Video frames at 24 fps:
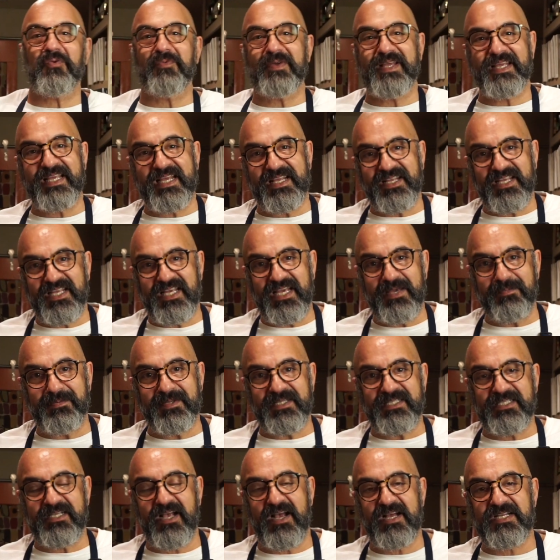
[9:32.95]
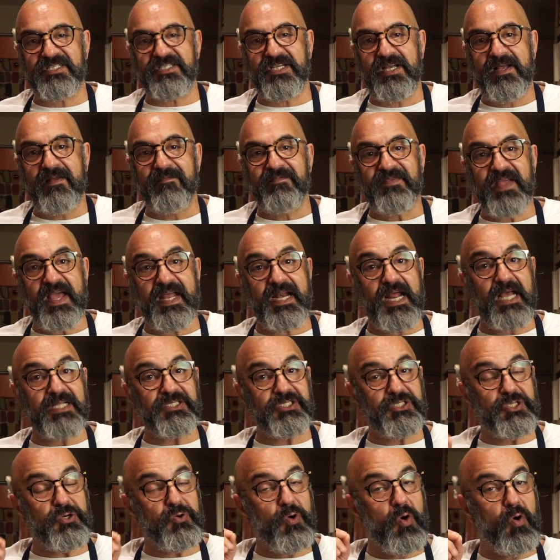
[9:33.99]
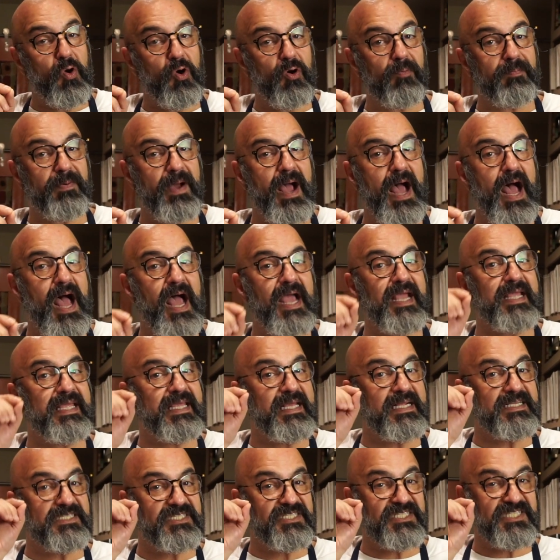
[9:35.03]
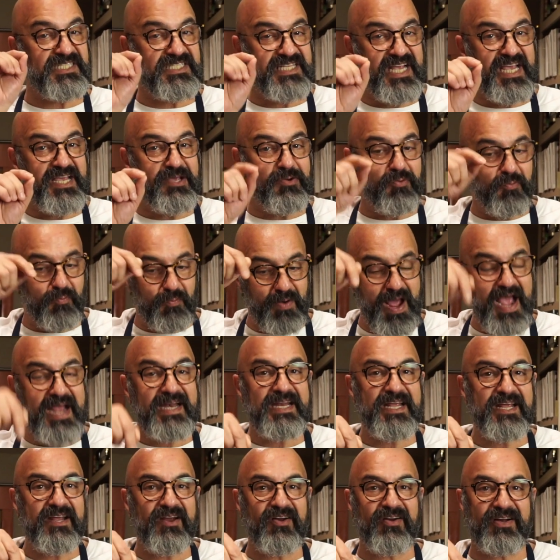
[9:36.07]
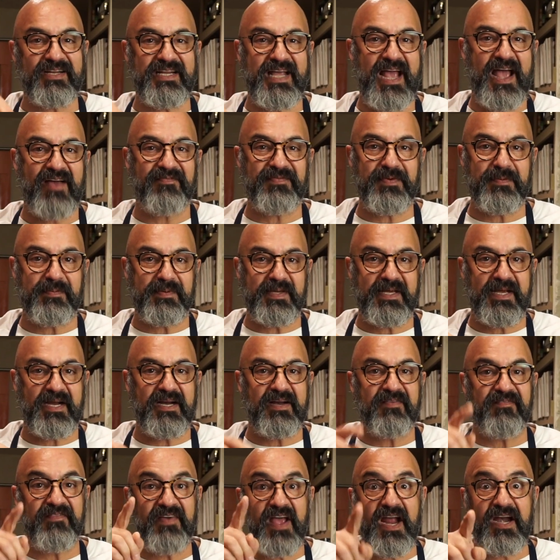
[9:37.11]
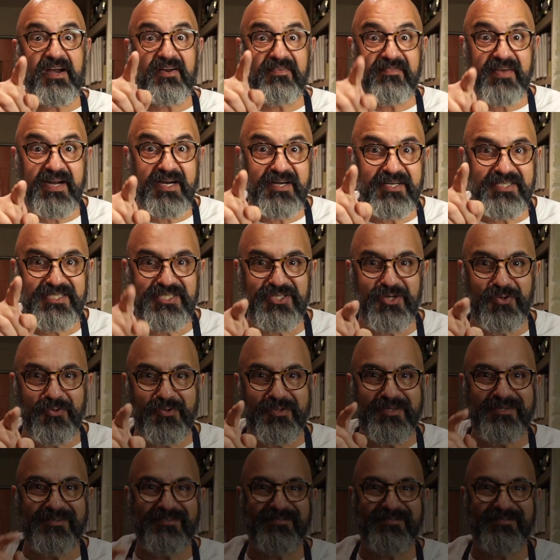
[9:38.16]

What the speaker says: we can keep in touch. And I do hope I can see you right here at Cafe Bagheri very, very soon.